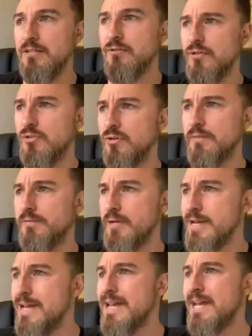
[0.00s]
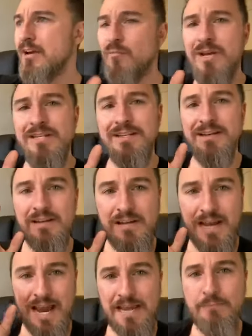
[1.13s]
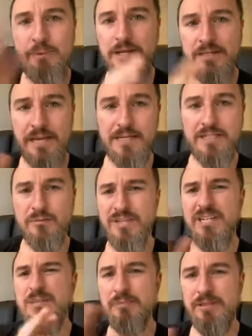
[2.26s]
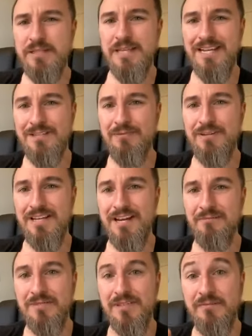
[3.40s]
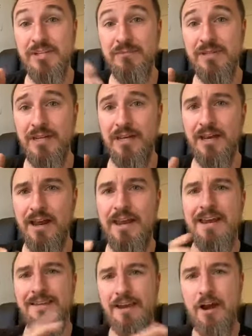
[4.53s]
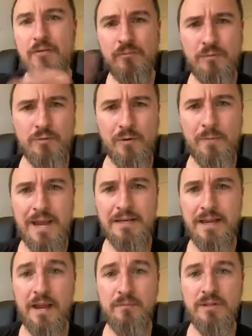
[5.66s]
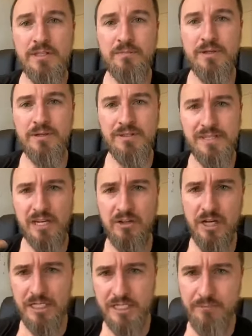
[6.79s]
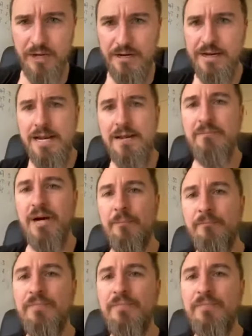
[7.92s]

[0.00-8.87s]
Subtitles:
story for you, we did a A/B test. So we did a split test with some gyms here that will remain nameless because they're clients of mine. But